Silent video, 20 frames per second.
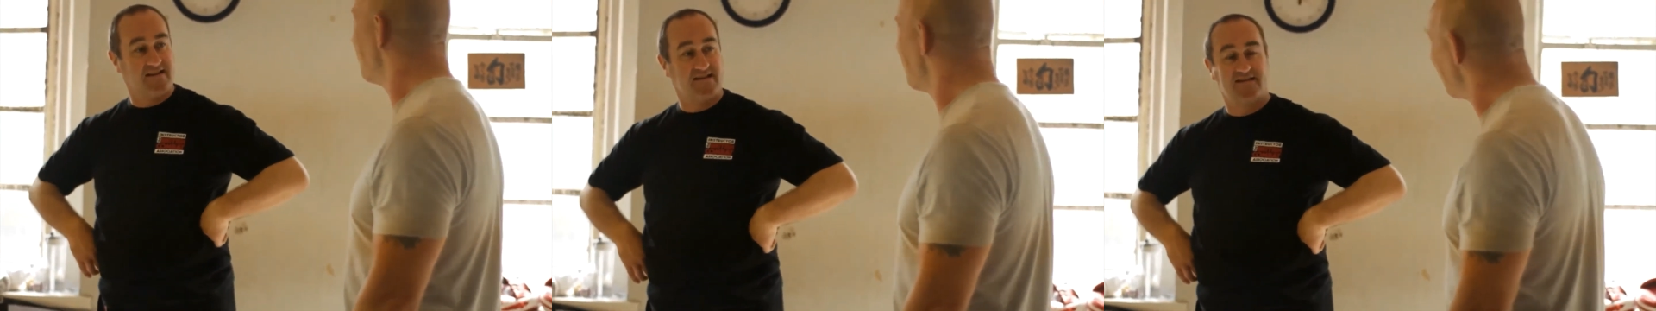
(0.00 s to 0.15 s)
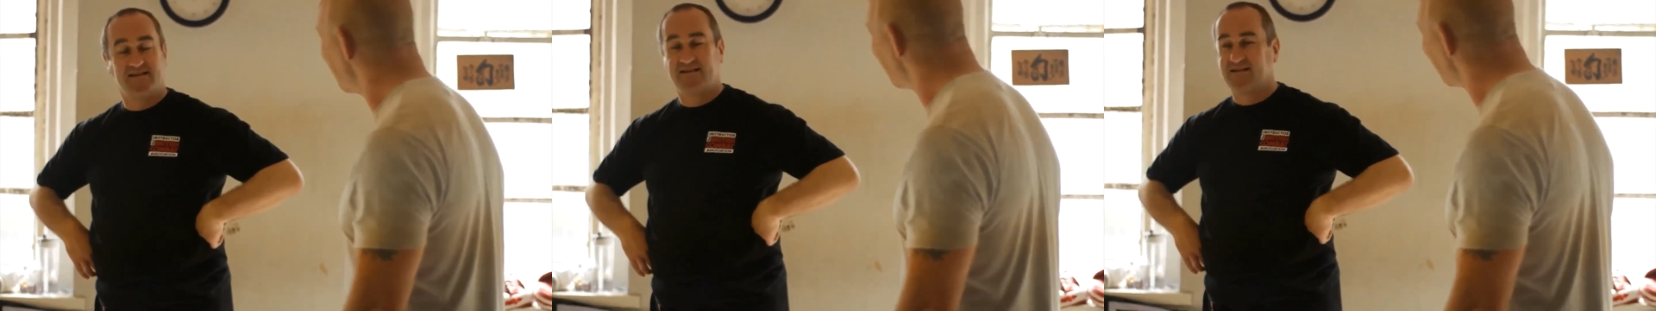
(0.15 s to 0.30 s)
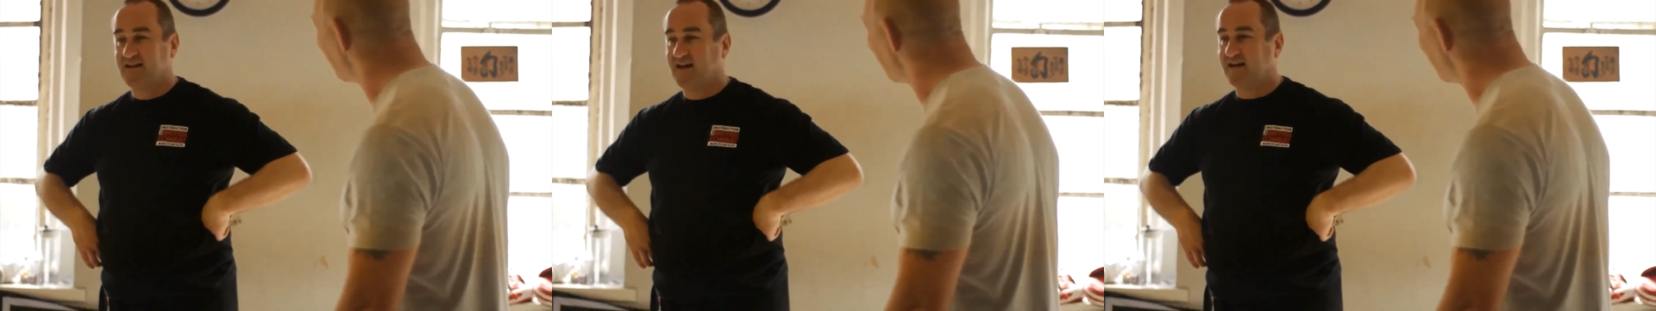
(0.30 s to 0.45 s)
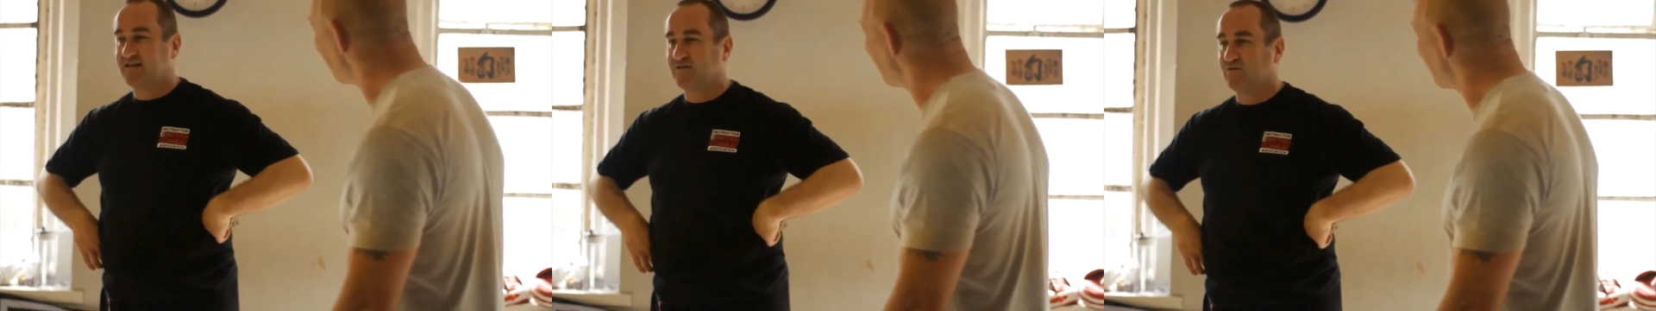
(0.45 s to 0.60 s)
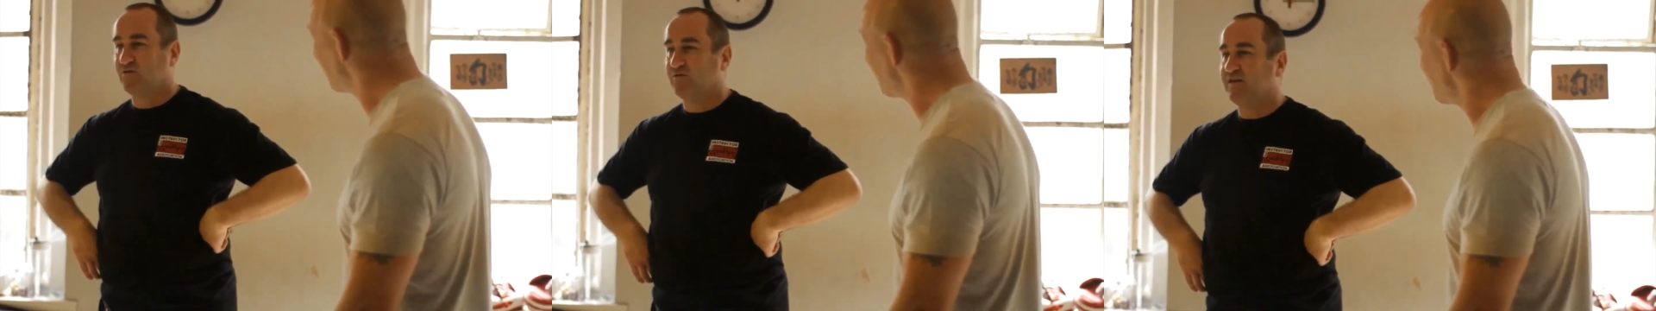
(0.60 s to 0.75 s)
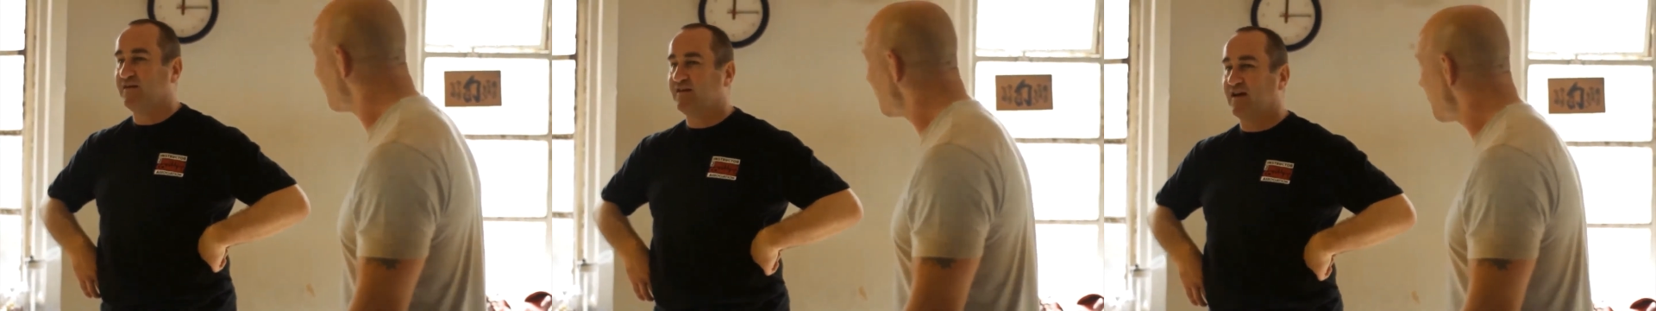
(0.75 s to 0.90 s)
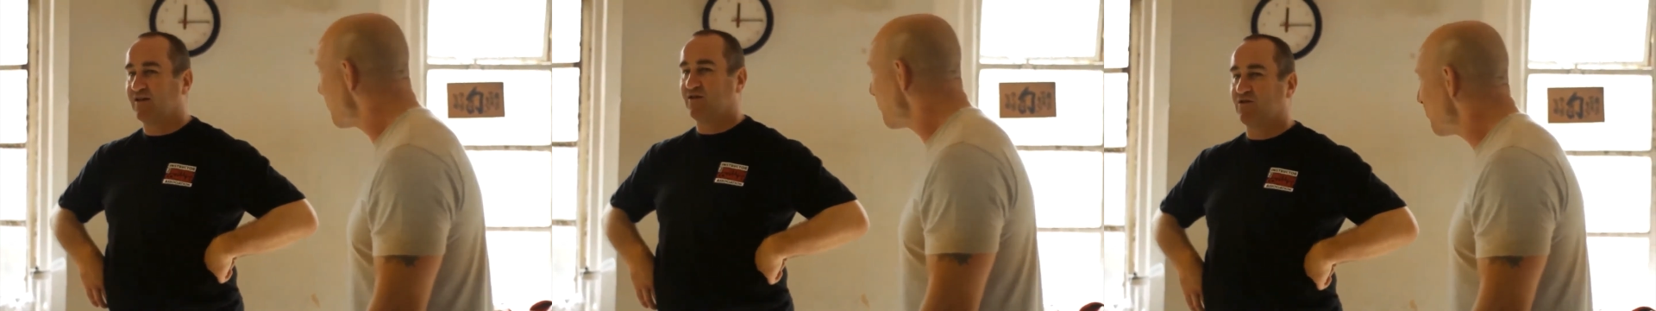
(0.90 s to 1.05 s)
Yes, the only
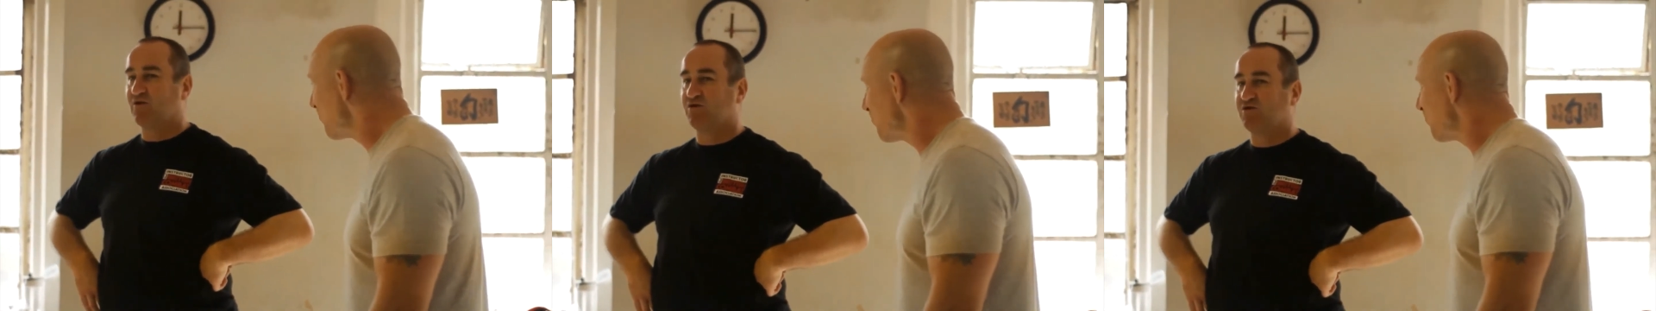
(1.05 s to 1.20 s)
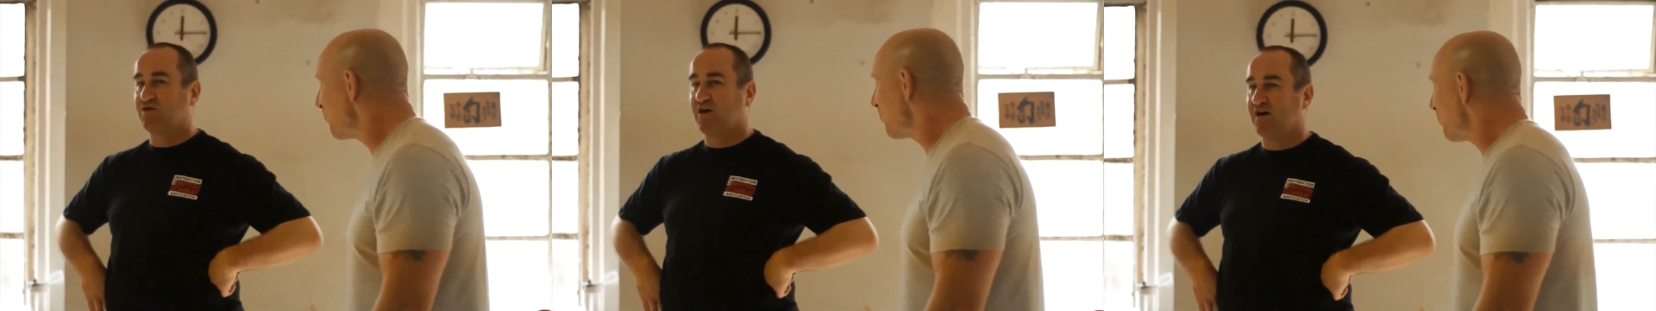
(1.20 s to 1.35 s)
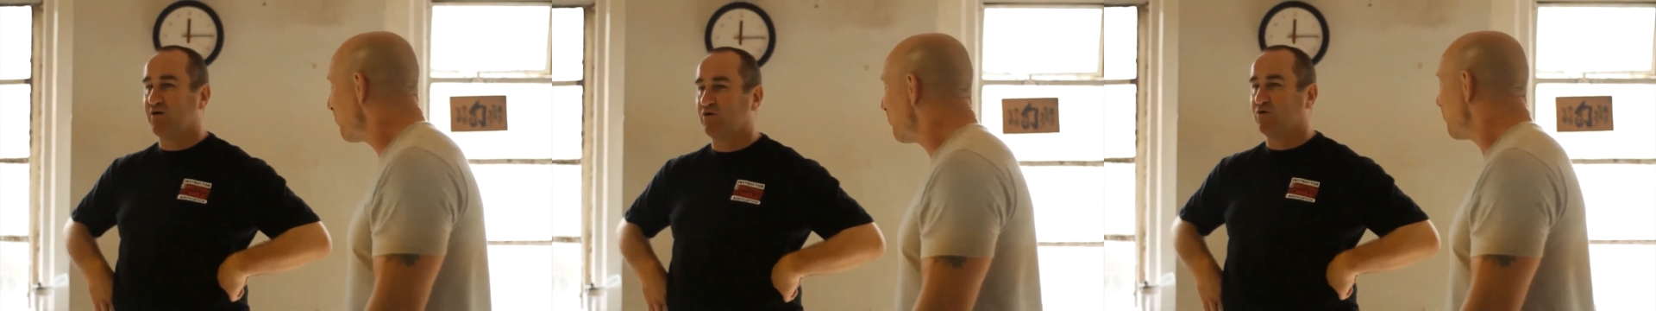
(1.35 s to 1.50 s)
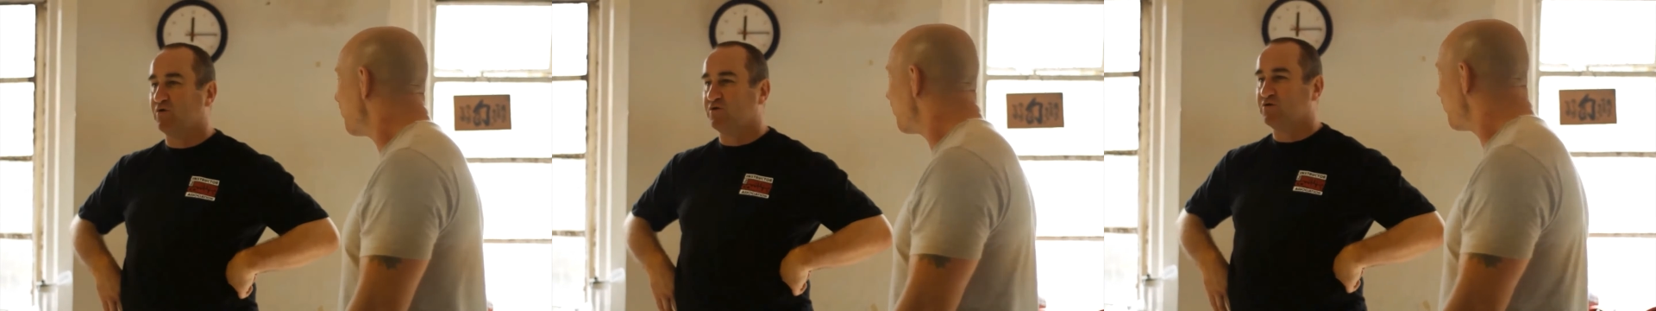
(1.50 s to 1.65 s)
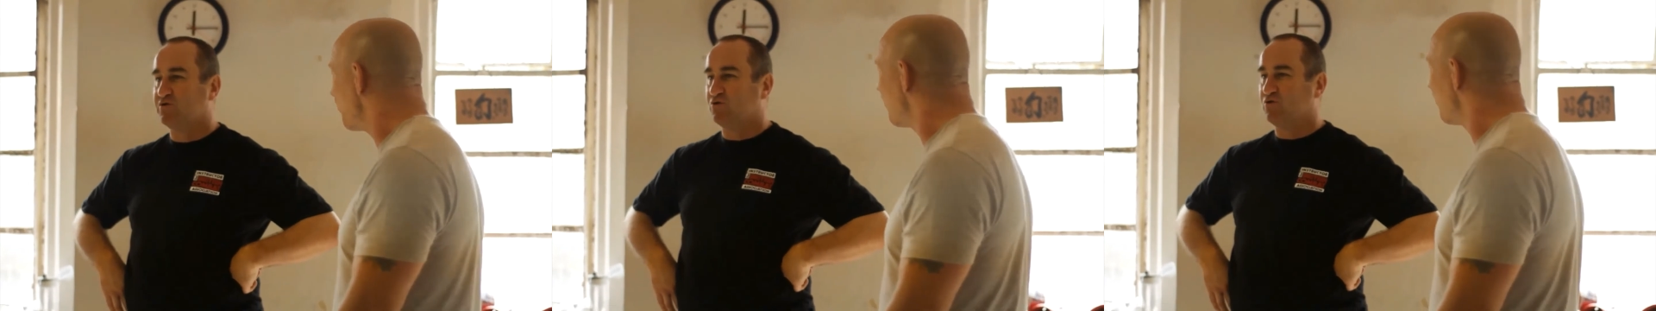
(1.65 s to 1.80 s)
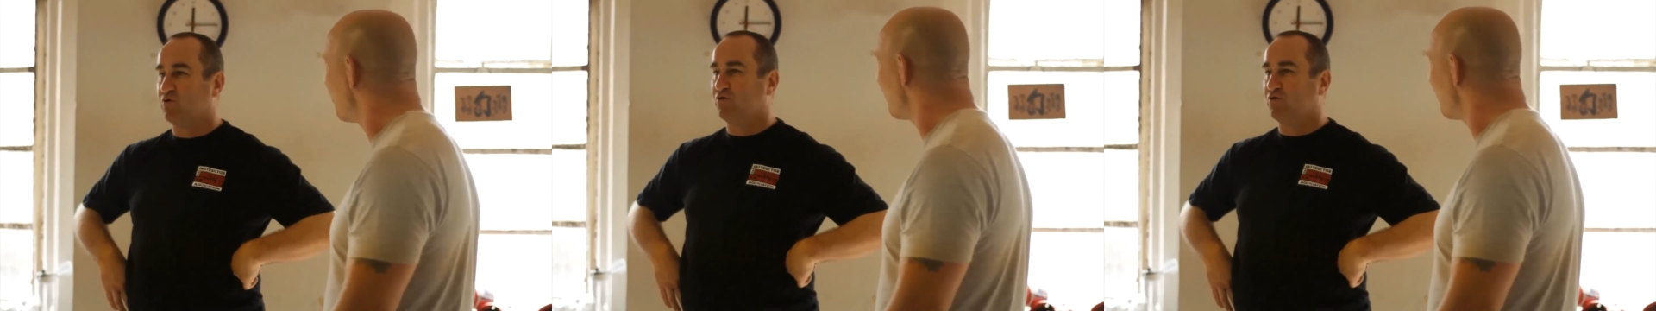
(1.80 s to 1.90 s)
death touch I know is don't